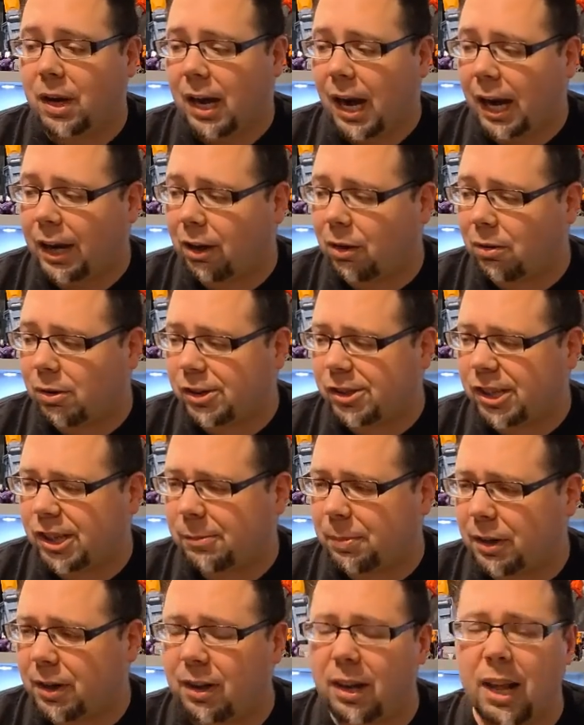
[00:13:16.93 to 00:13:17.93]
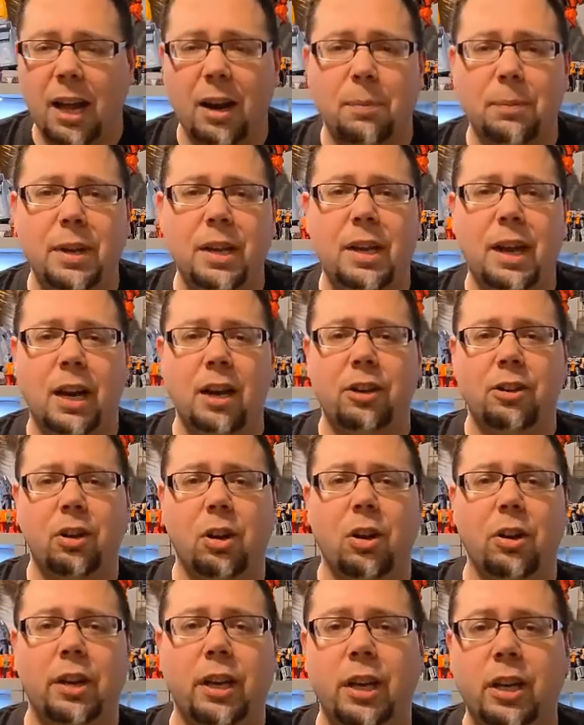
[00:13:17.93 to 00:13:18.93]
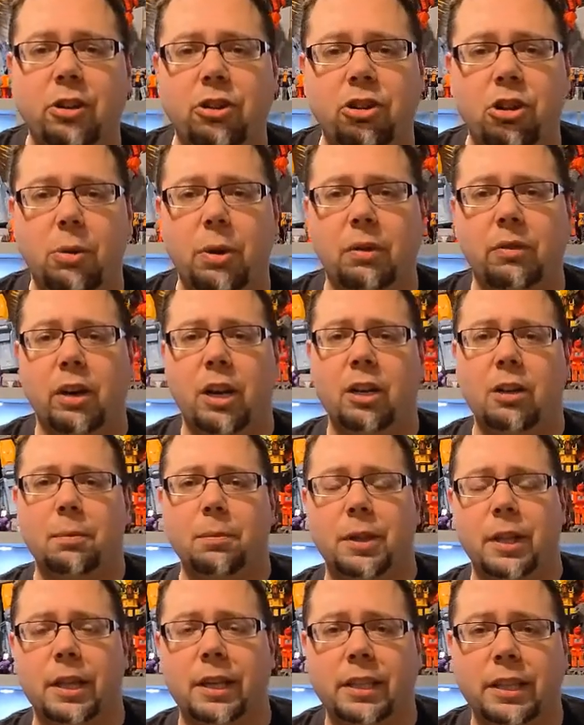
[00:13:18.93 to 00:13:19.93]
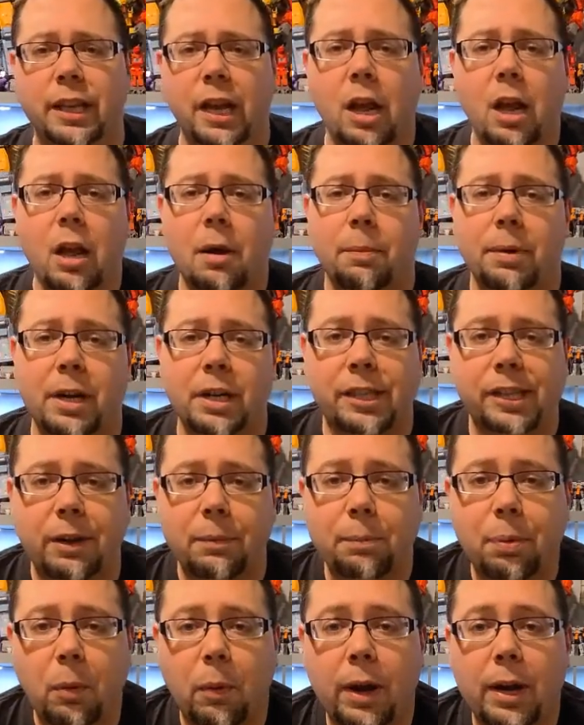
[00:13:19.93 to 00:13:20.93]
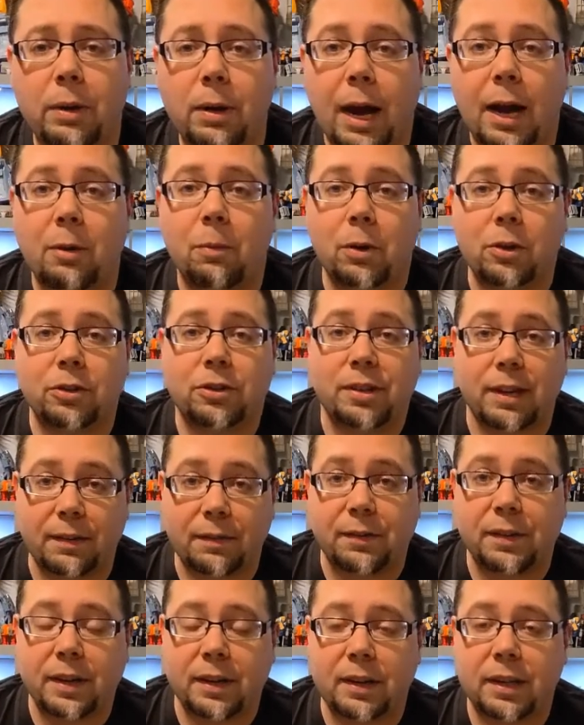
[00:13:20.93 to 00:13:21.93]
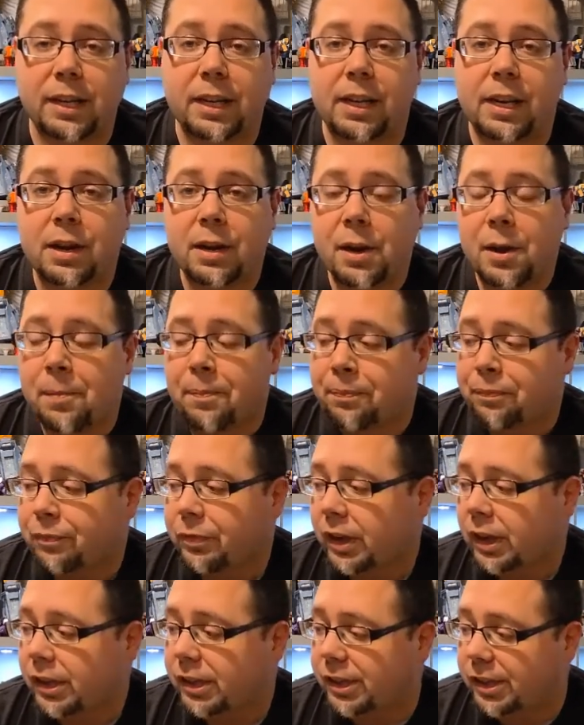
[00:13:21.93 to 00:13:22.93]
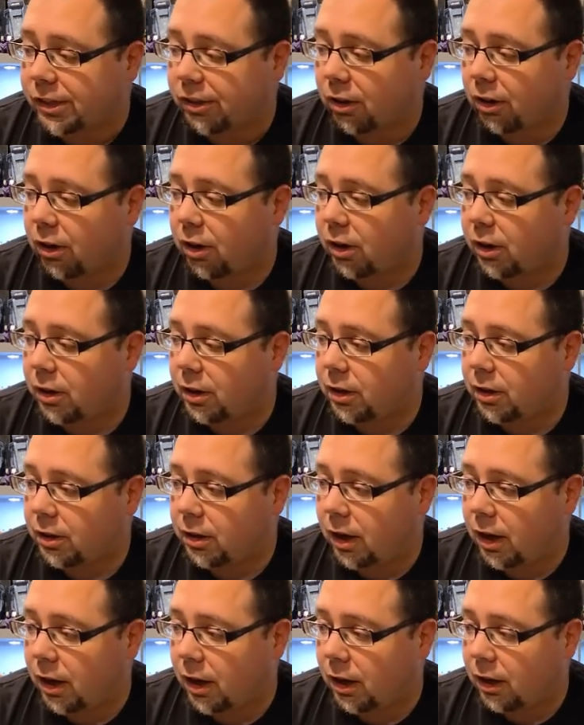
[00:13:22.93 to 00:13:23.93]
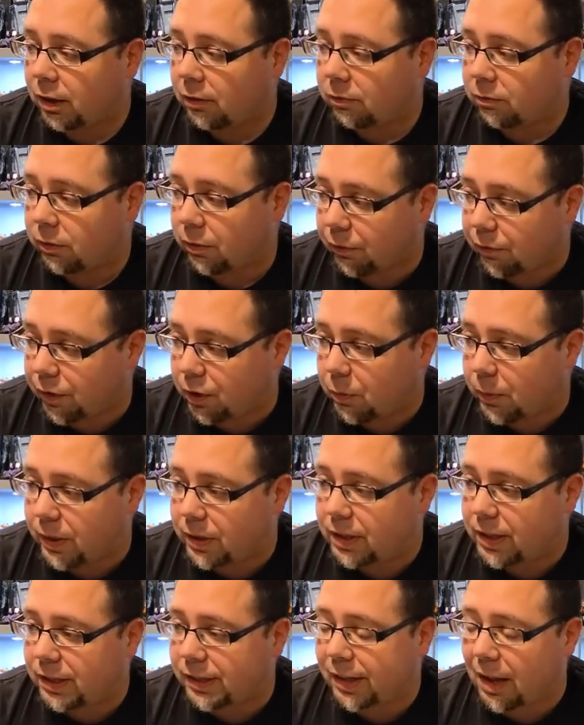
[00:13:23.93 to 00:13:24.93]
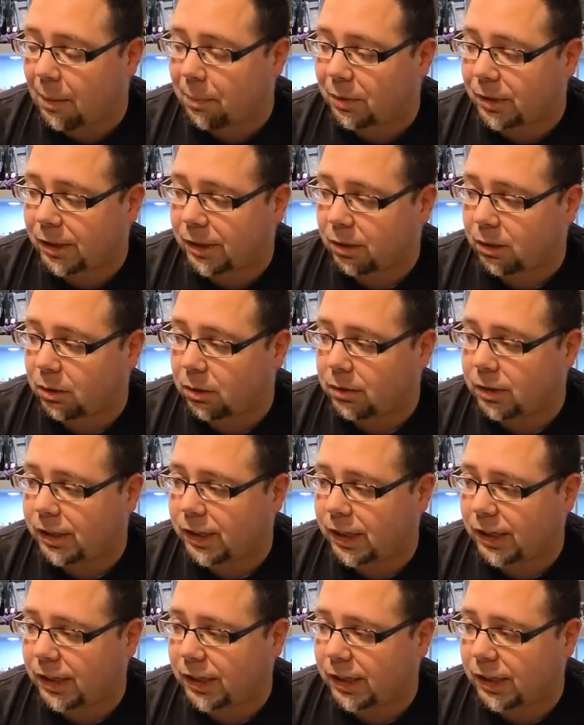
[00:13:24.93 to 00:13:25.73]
I know it's just been a lot of me kind of talking and showing random things, but at some point I will definitely start reviewing these episodes.